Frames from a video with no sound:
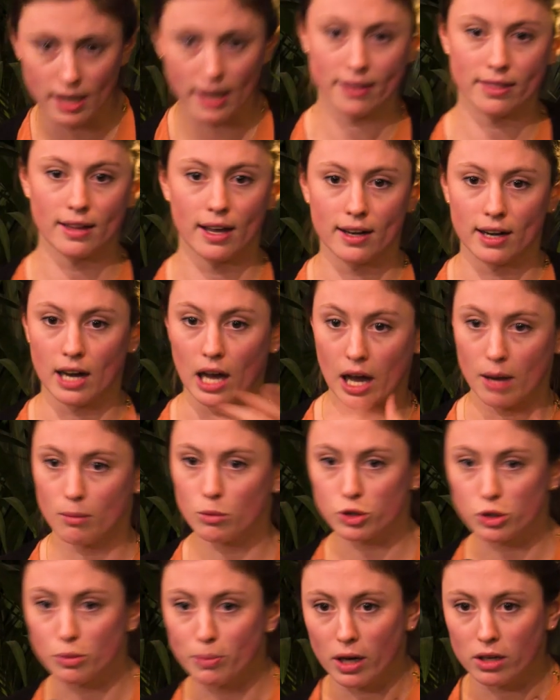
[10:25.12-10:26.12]
and then I'm
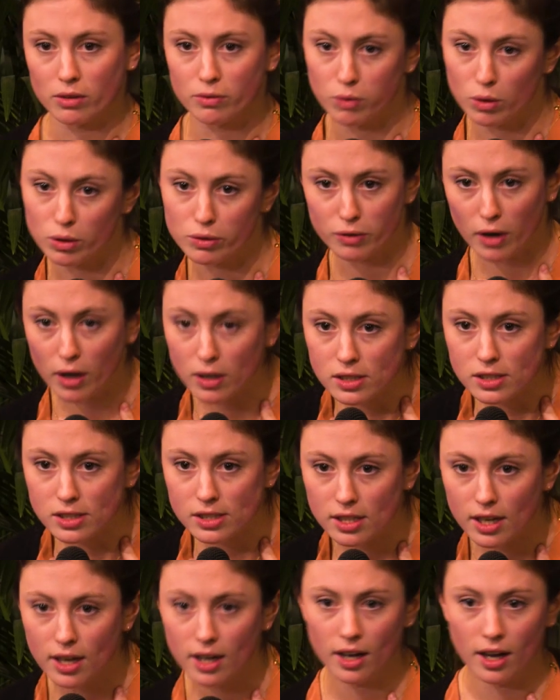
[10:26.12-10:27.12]
also part of Volt
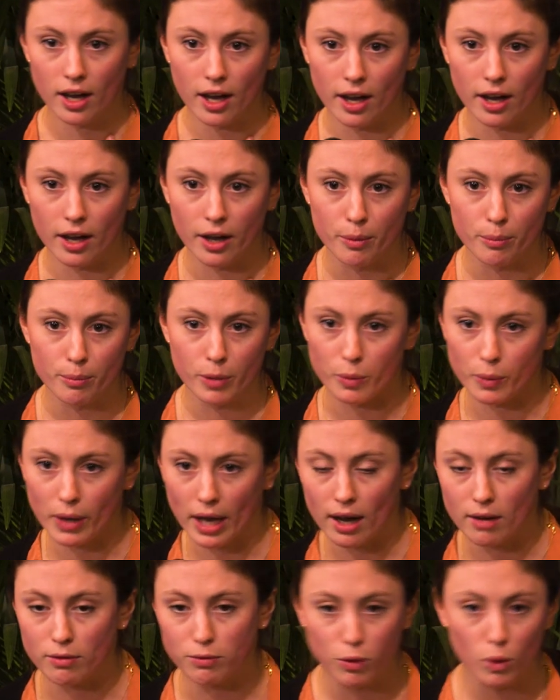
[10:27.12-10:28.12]
France, uh, but we
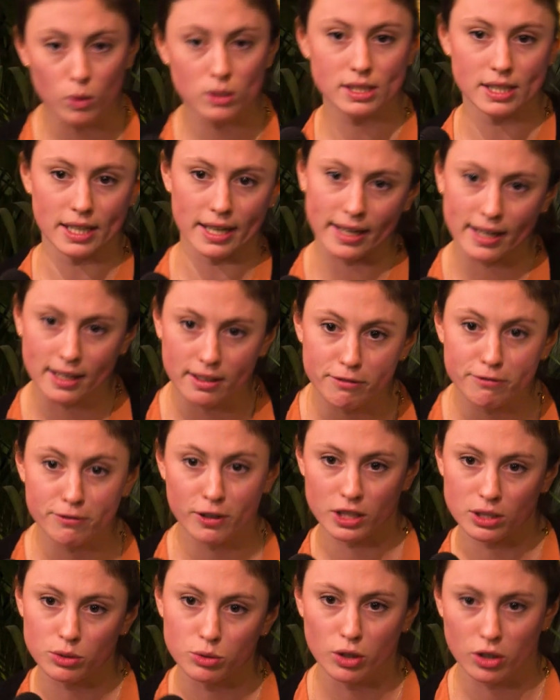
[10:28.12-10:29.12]
have Volt in
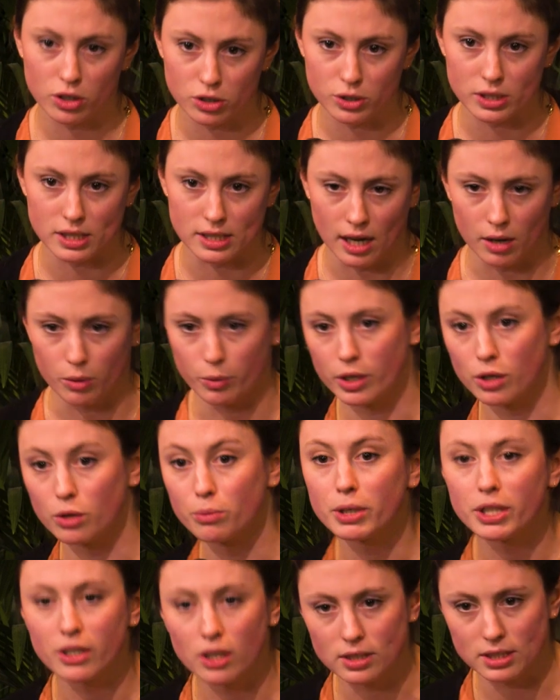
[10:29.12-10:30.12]
32 countries now. We go
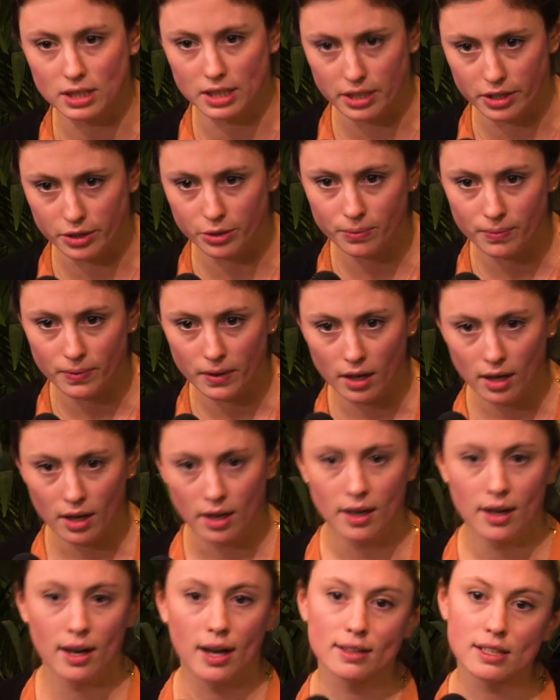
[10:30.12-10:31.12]
beyond the EU.
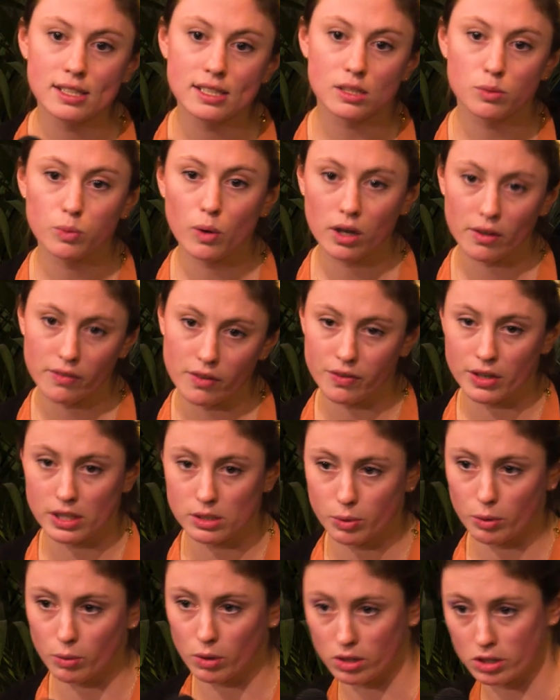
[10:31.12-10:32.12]
And this is one of the things
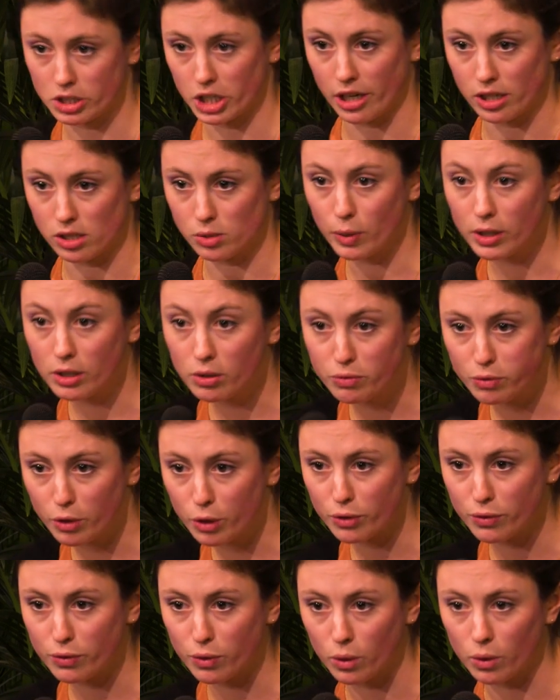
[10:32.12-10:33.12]
we want to change. When you
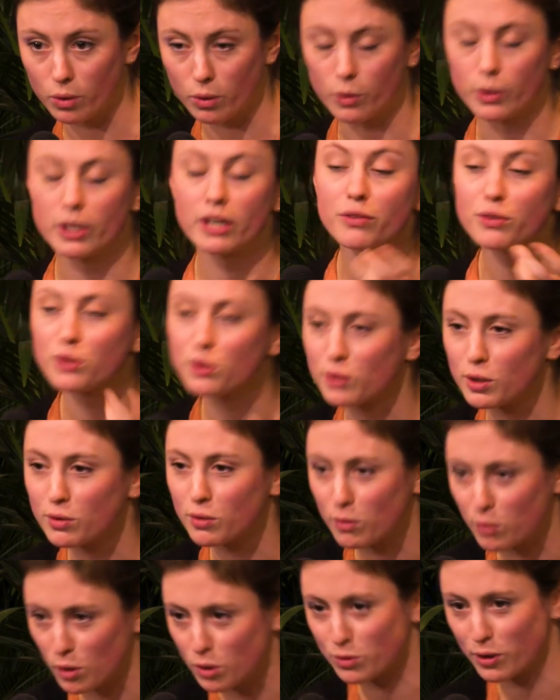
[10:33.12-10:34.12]
vote for, or if you vote
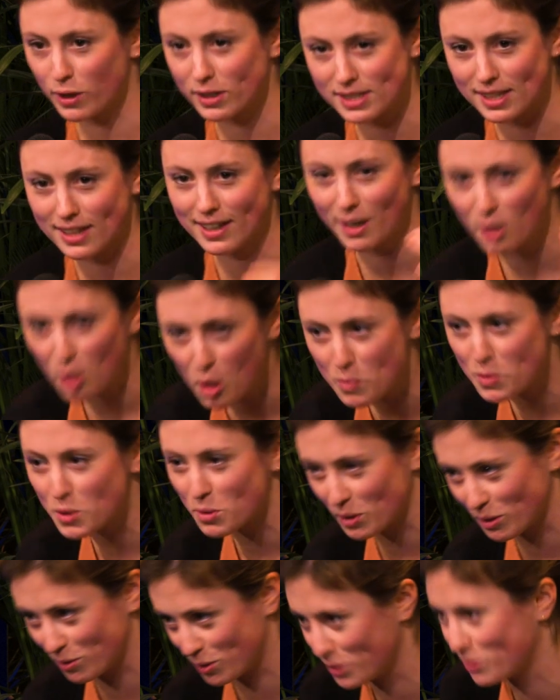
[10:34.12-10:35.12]
for Volt France, and I hope you
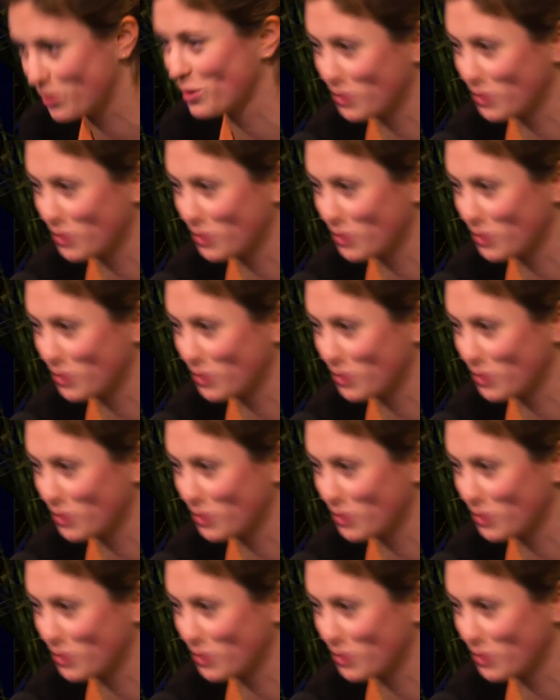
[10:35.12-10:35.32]
will vote for